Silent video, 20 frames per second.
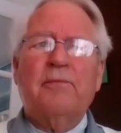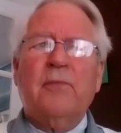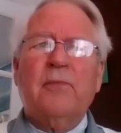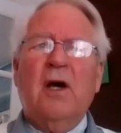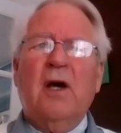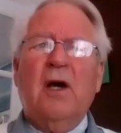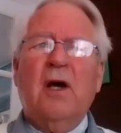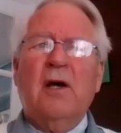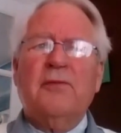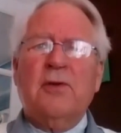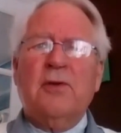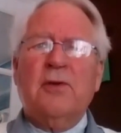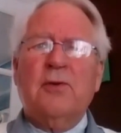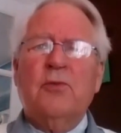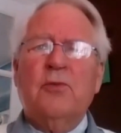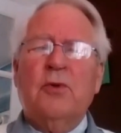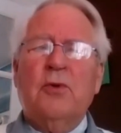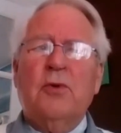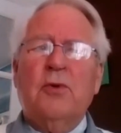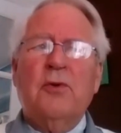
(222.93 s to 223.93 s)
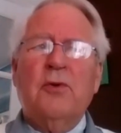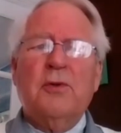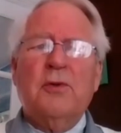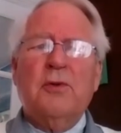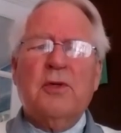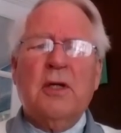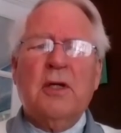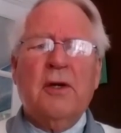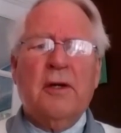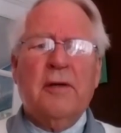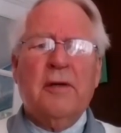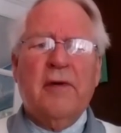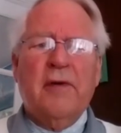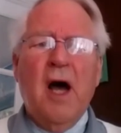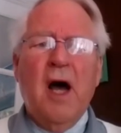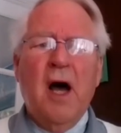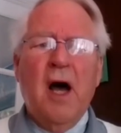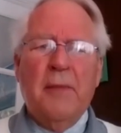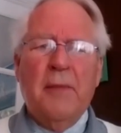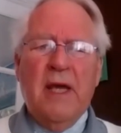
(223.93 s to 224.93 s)
after the war, there was a lot of
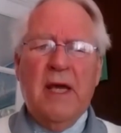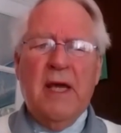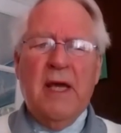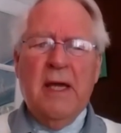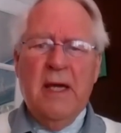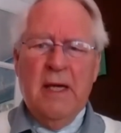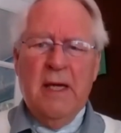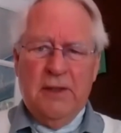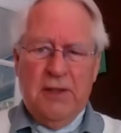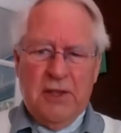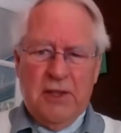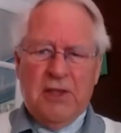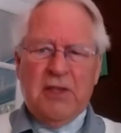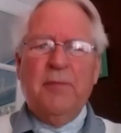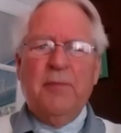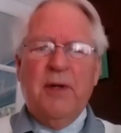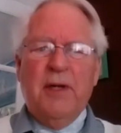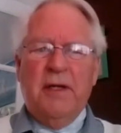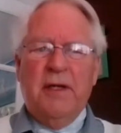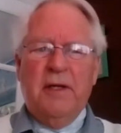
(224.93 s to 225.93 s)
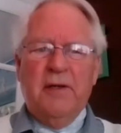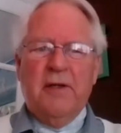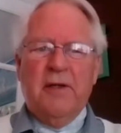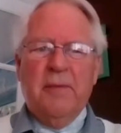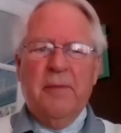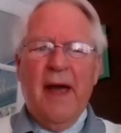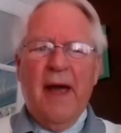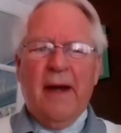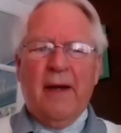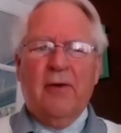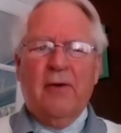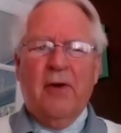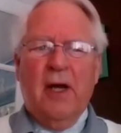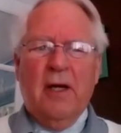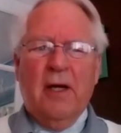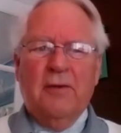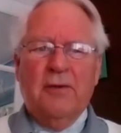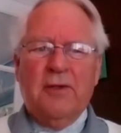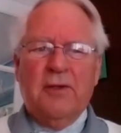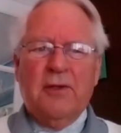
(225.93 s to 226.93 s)
army discipline in the
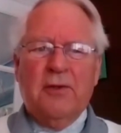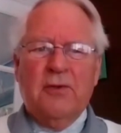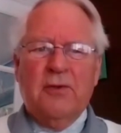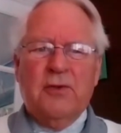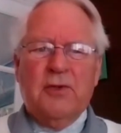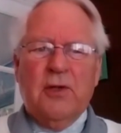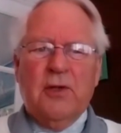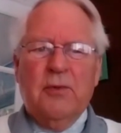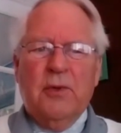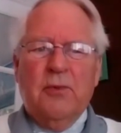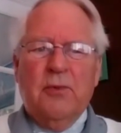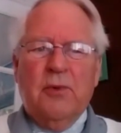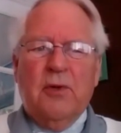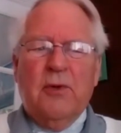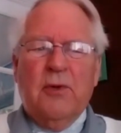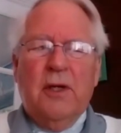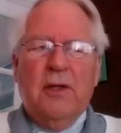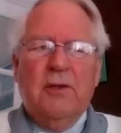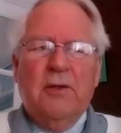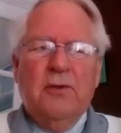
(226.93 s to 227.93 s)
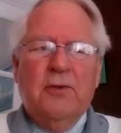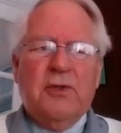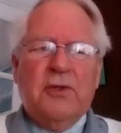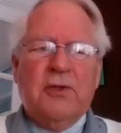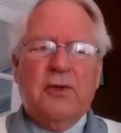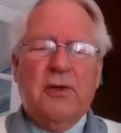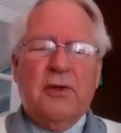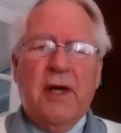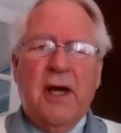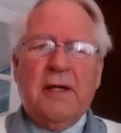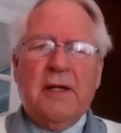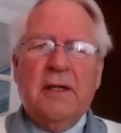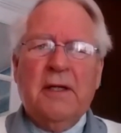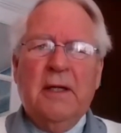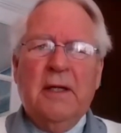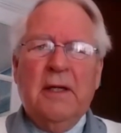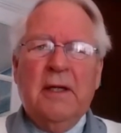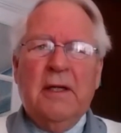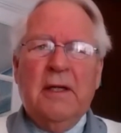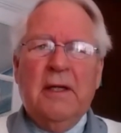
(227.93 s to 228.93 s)
background too. So we were quite used to that,
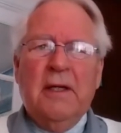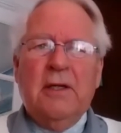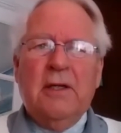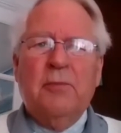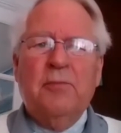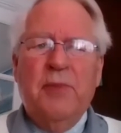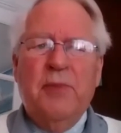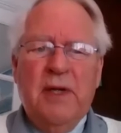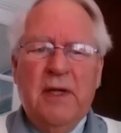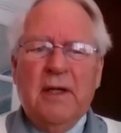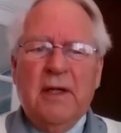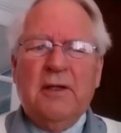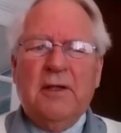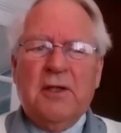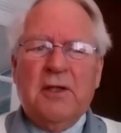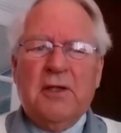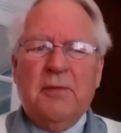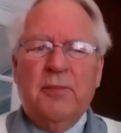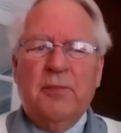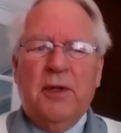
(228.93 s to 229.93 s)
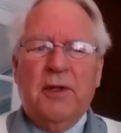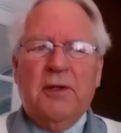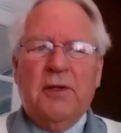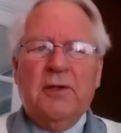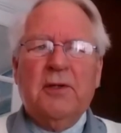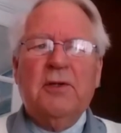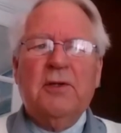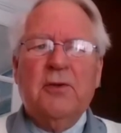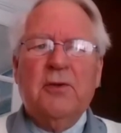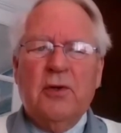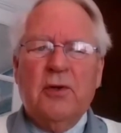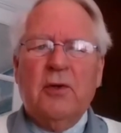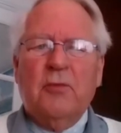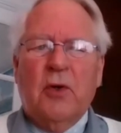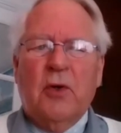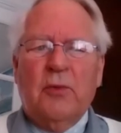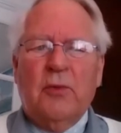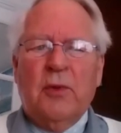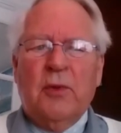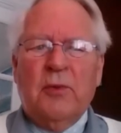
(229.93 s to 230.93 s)
to being disciplined, to doing
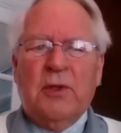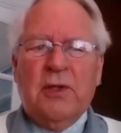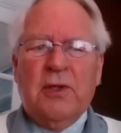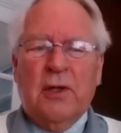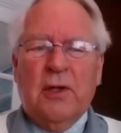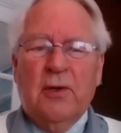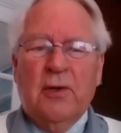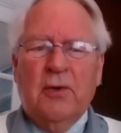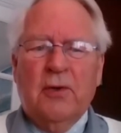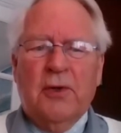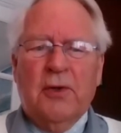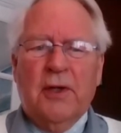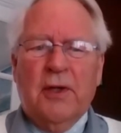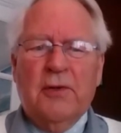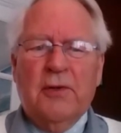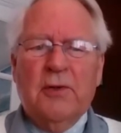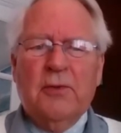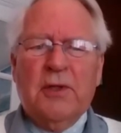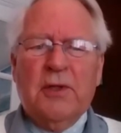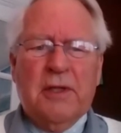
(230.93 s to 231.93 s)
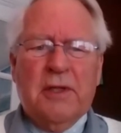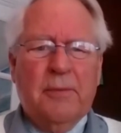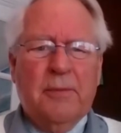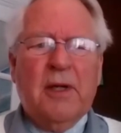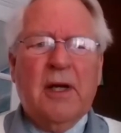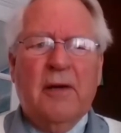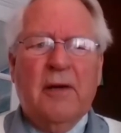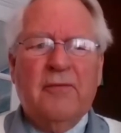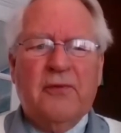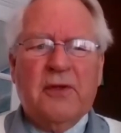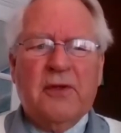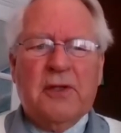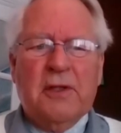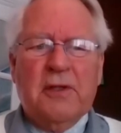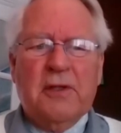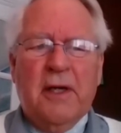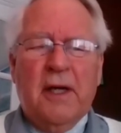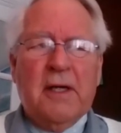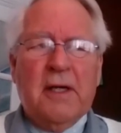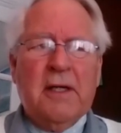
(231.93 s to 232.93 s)
what we were told. And there was some comfort
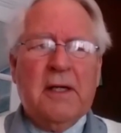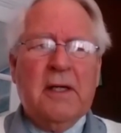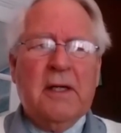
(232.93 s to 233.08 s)
in that.